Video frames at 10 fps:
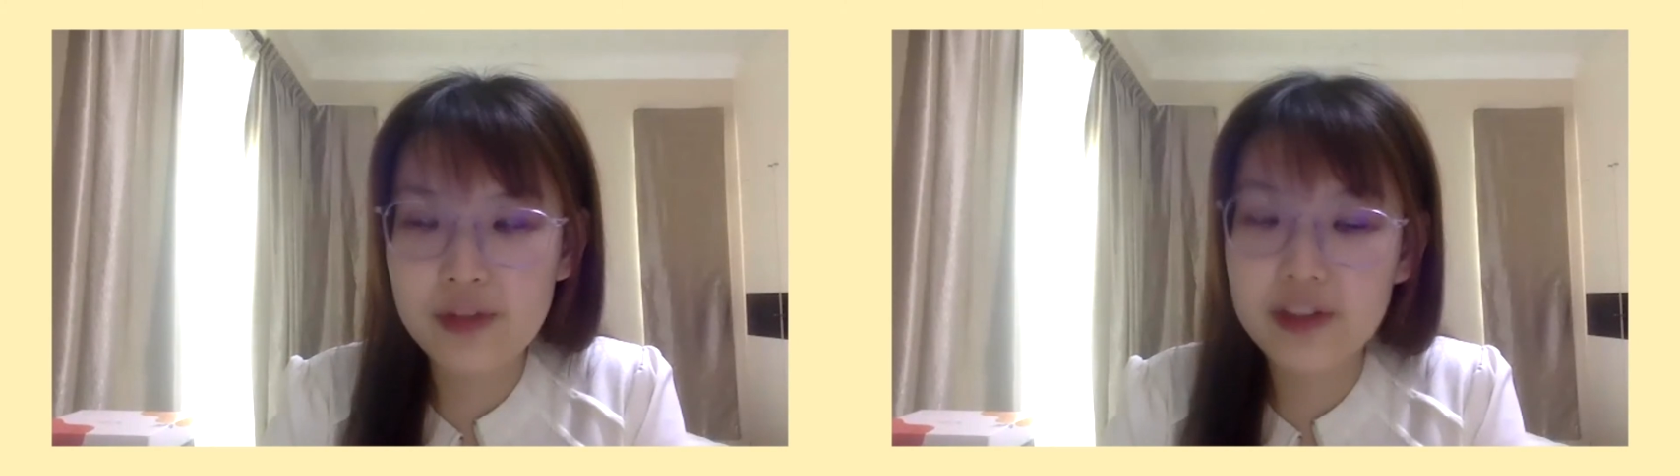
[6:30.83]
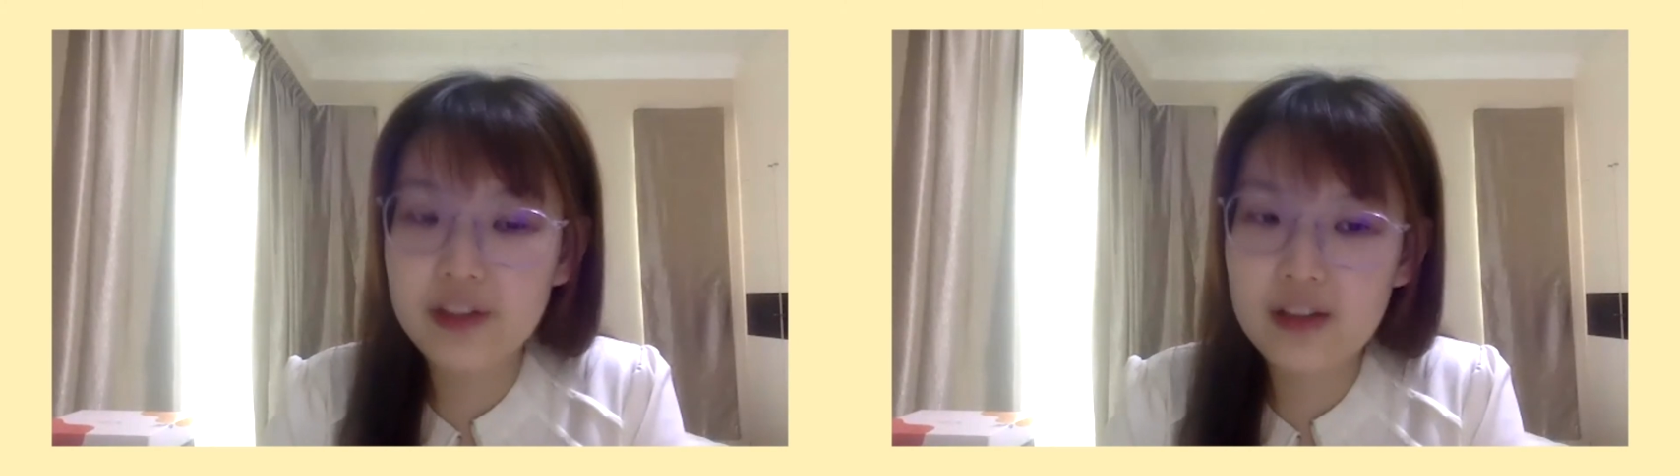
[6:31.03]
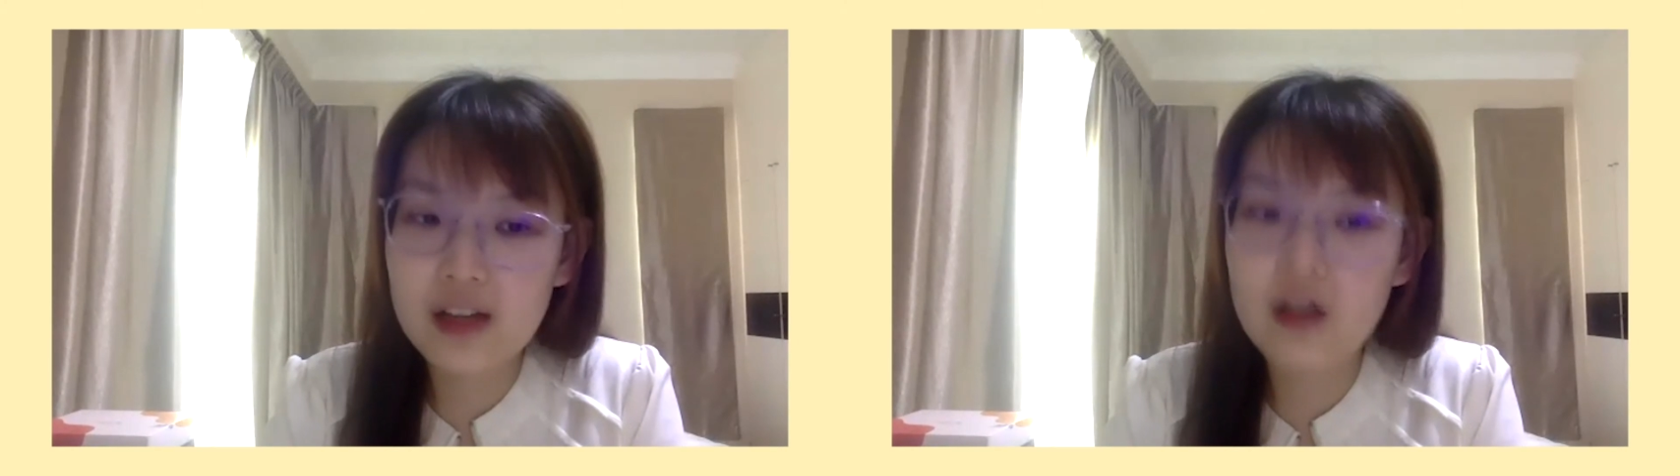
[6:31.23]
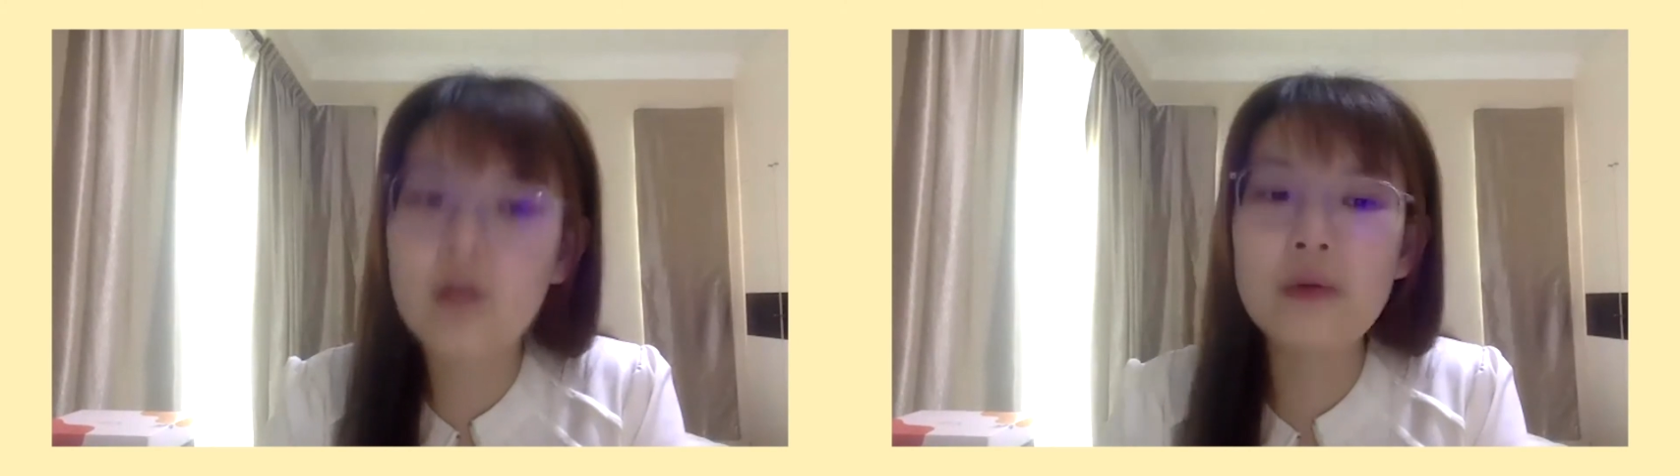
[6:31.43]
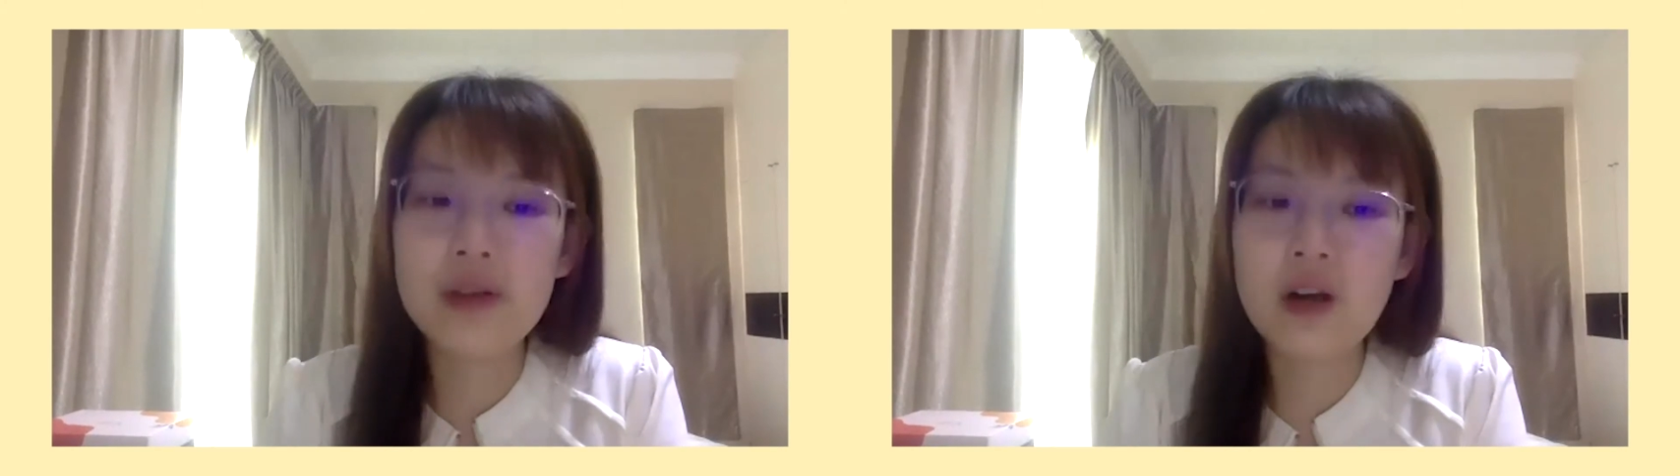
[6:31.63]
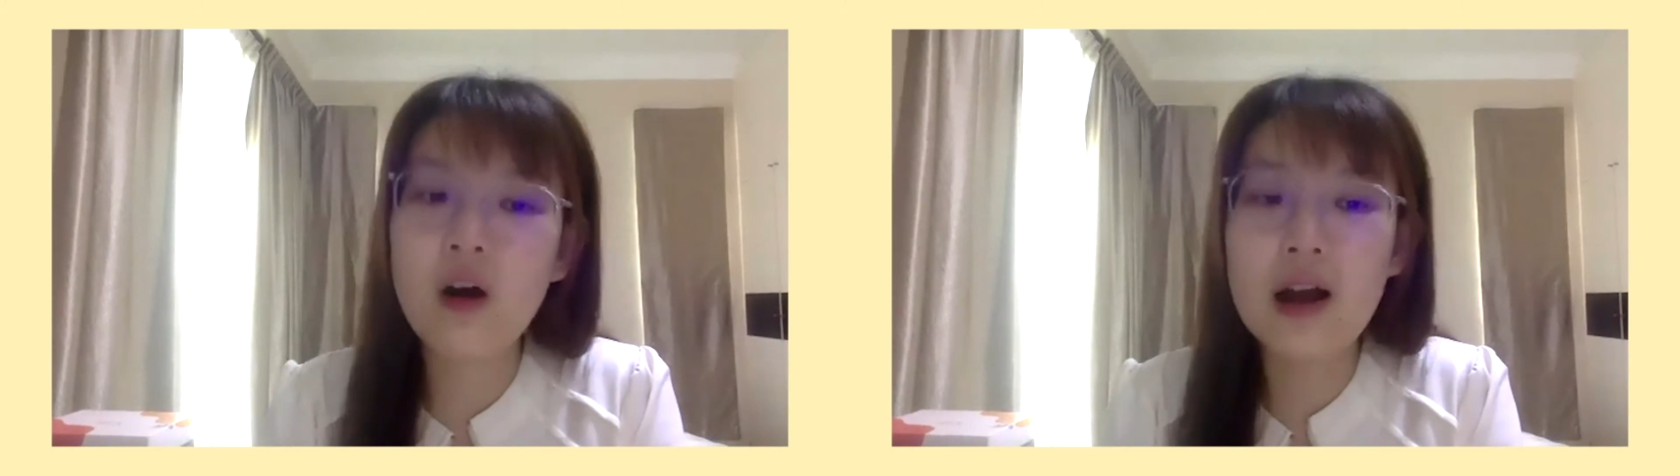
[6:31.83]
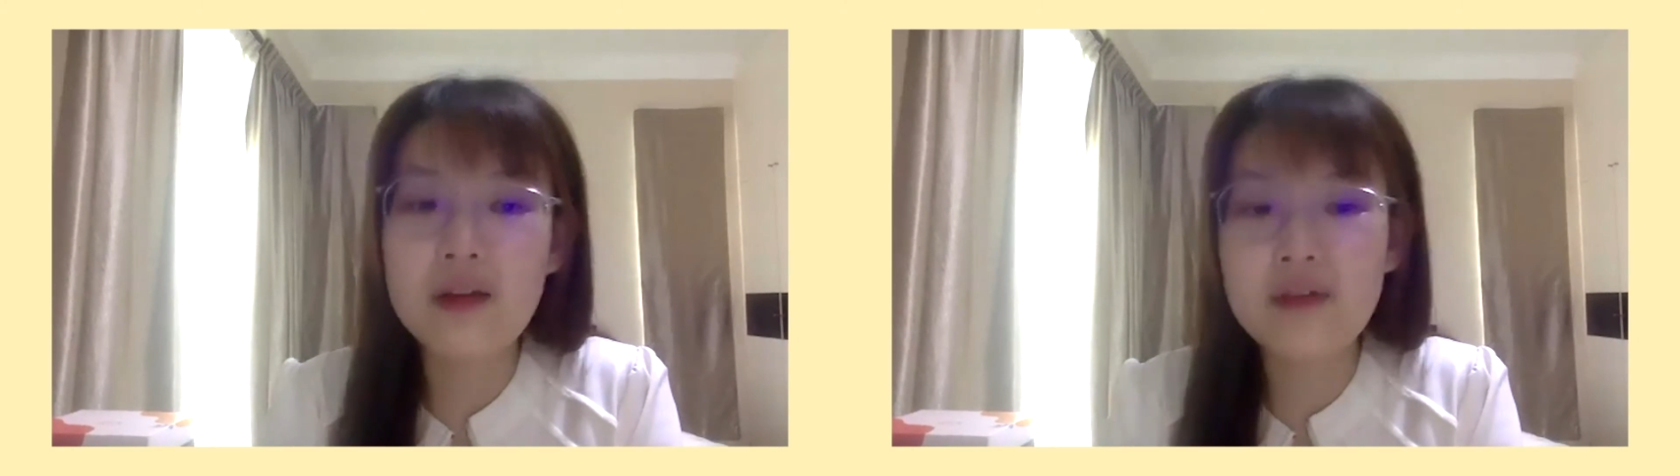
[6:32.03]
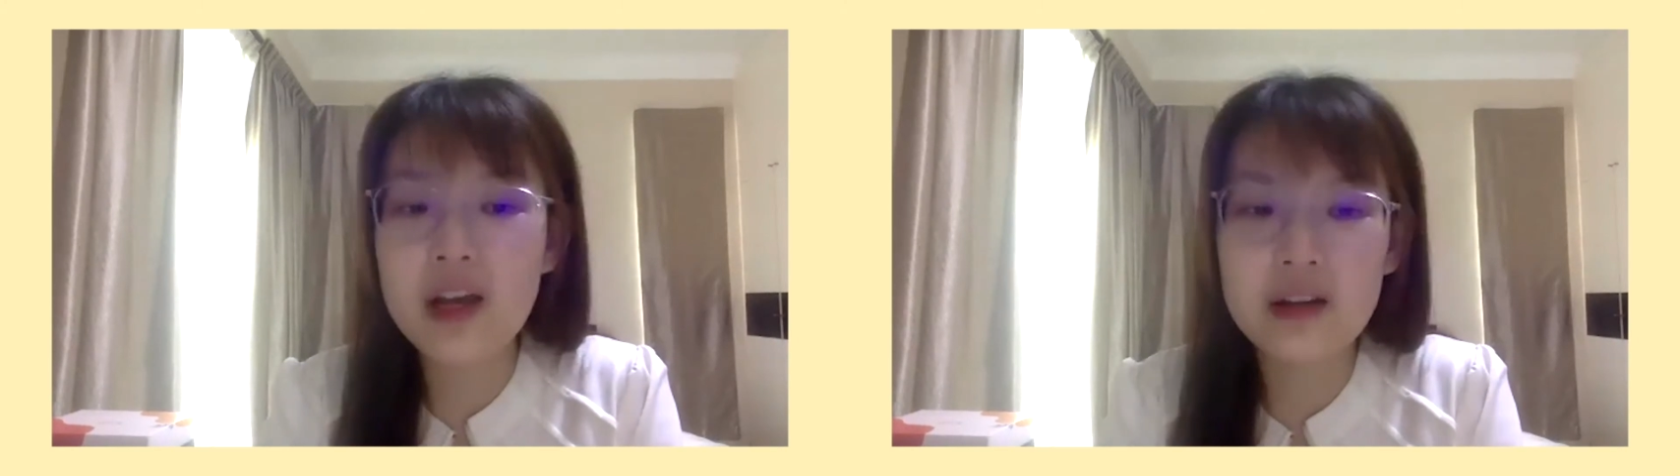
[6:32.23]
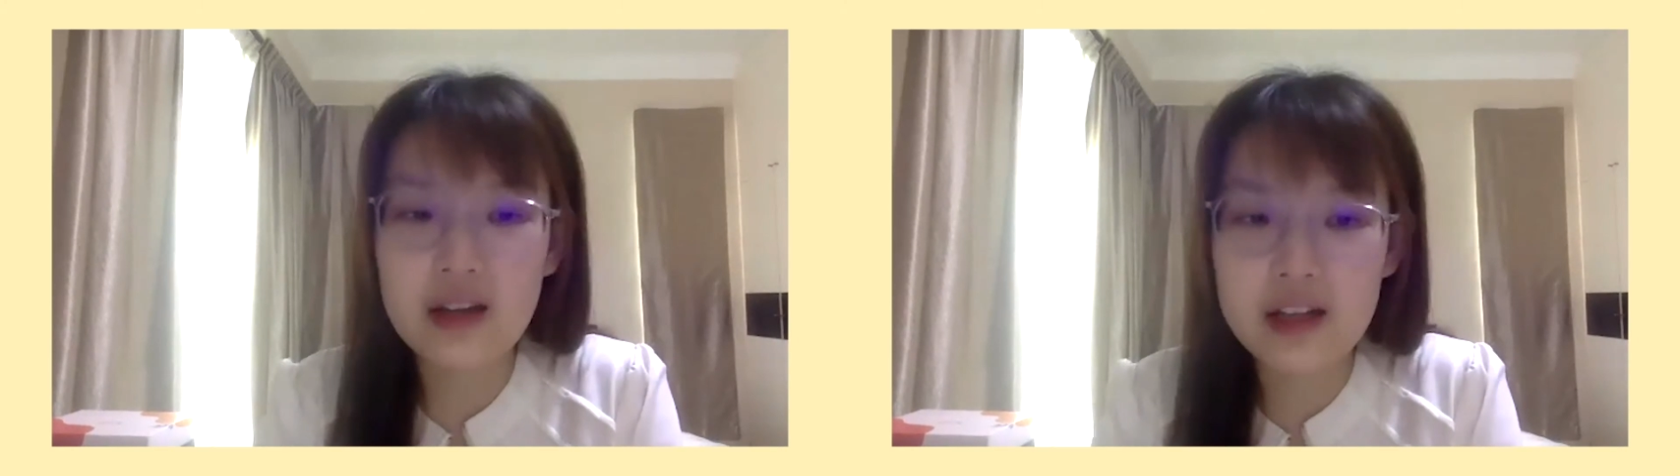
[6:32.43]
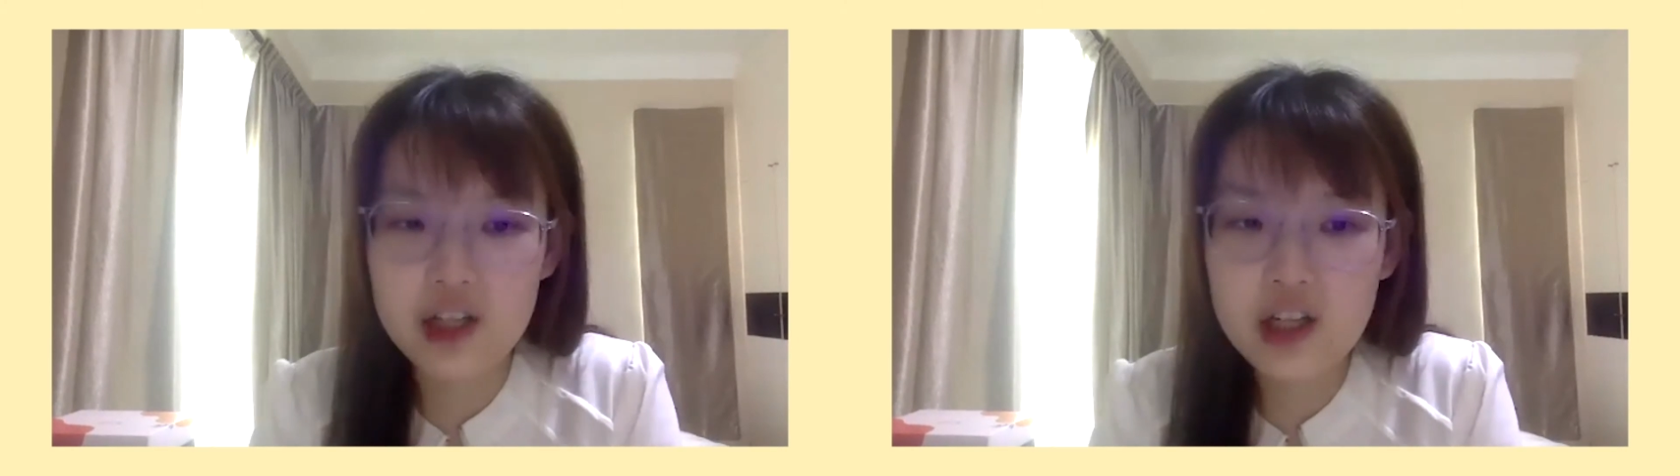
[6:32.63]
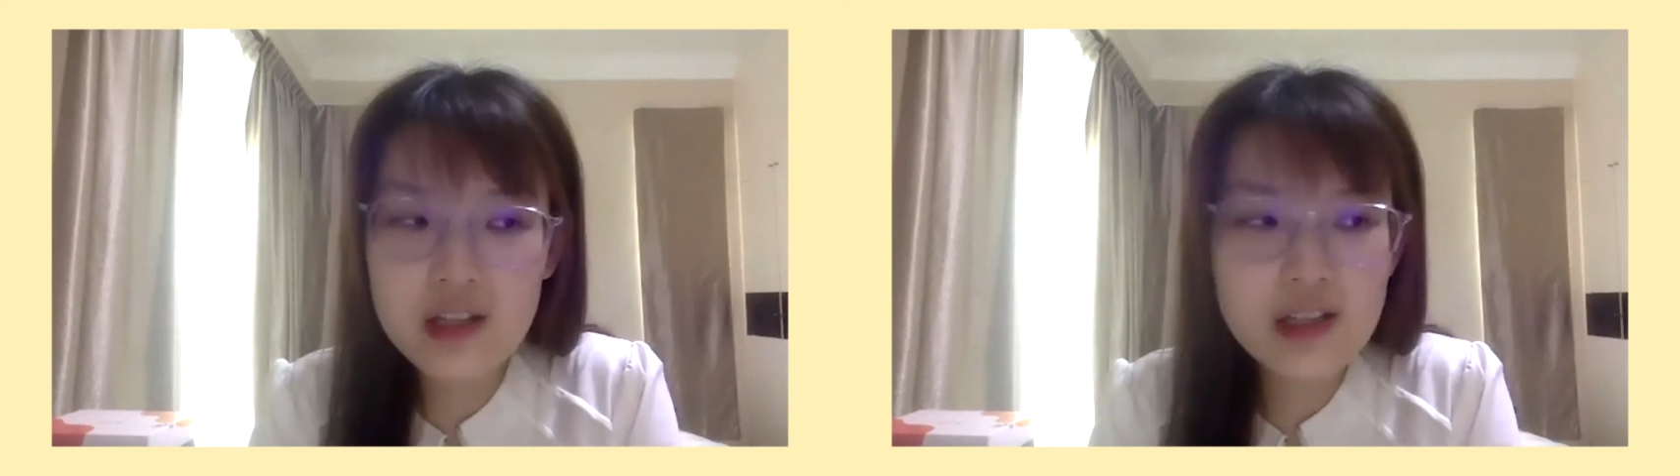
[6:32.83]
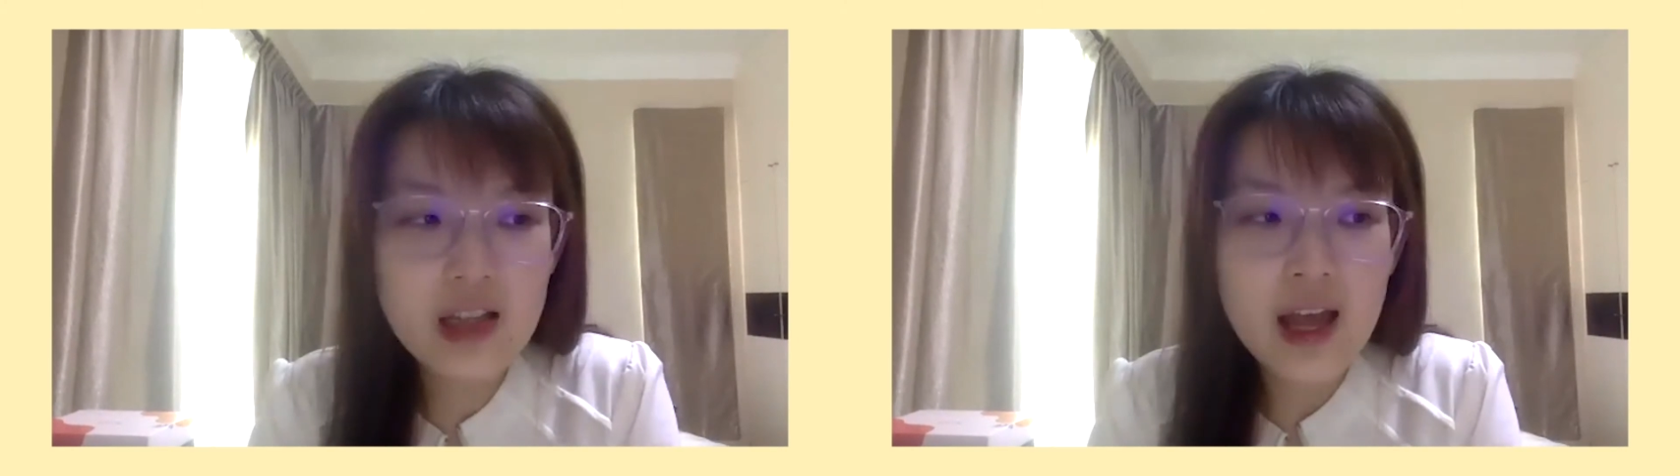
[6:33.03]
granula or what we call IV cannulations,